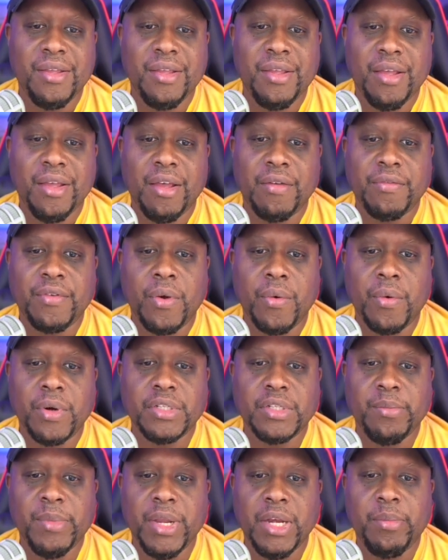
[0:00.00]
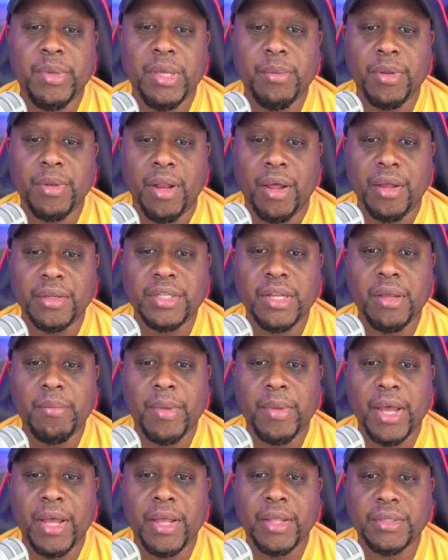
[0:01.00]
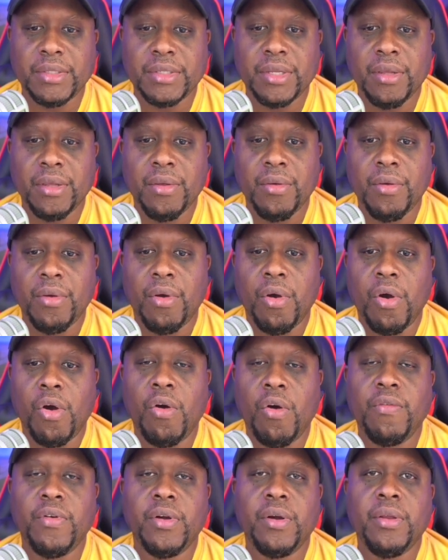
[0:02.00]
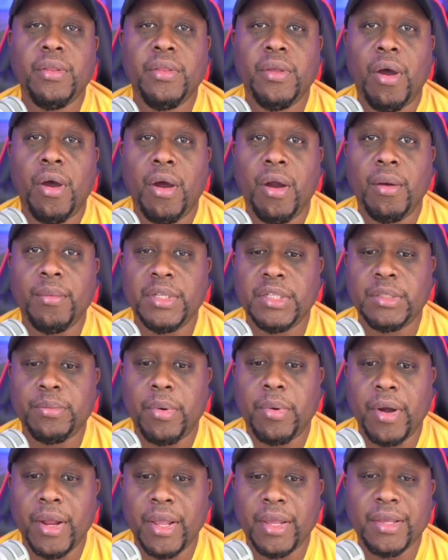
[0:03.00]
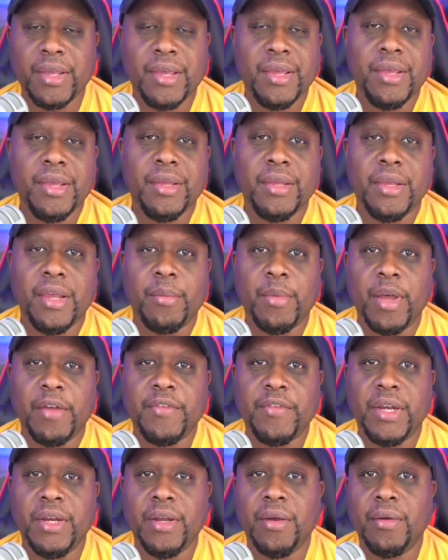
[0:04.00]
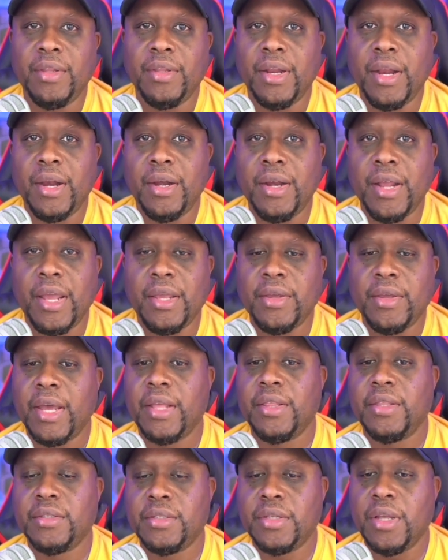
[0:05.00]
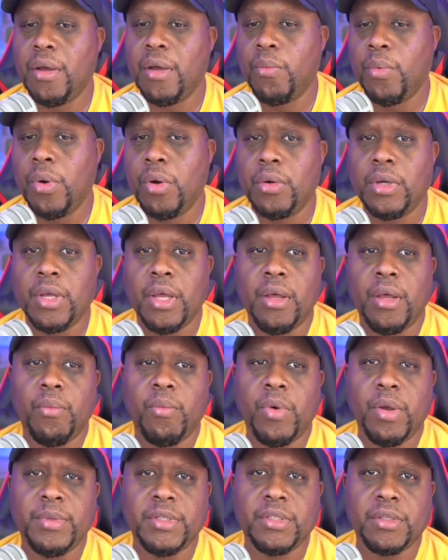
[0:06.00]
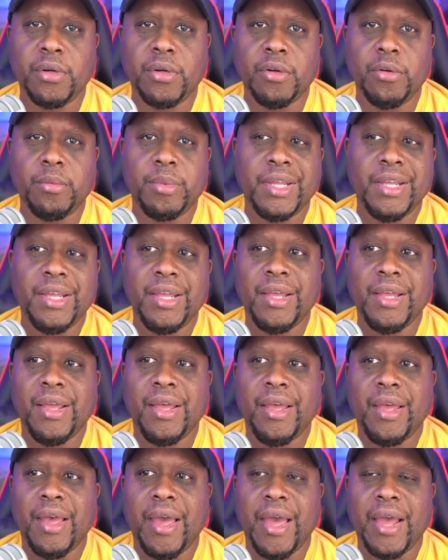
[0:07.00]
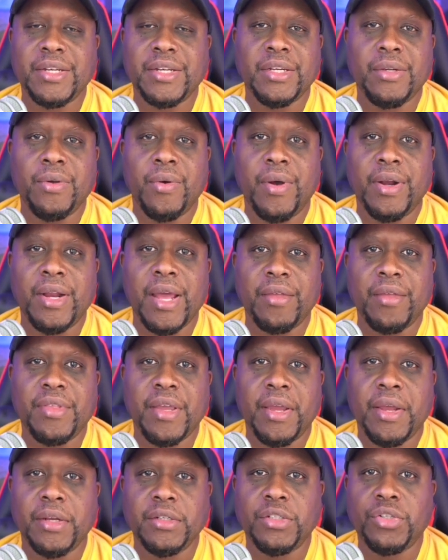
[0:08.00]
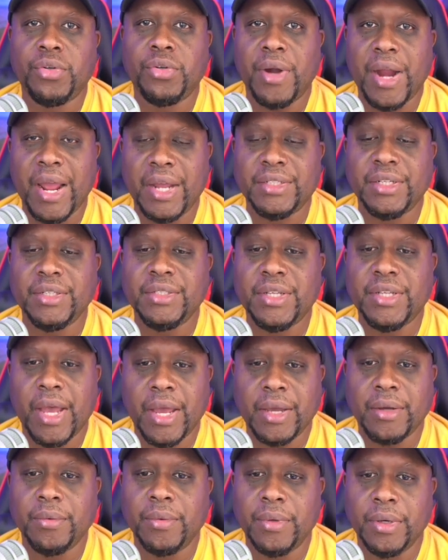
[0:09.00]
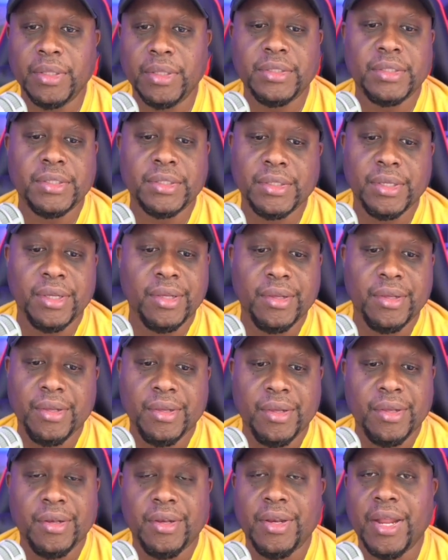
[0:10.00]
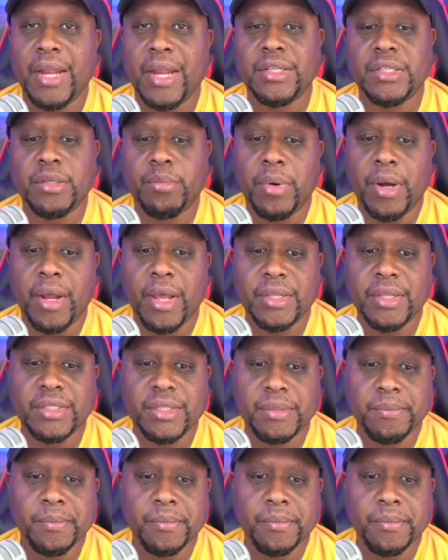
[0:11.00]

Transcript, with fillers: Of course, many people lost their minds over the harmless prank. Yeah, my video the other day, you had this uh, woke um, women's group actually going out there and trashing Tiger Woods. Not a surprise.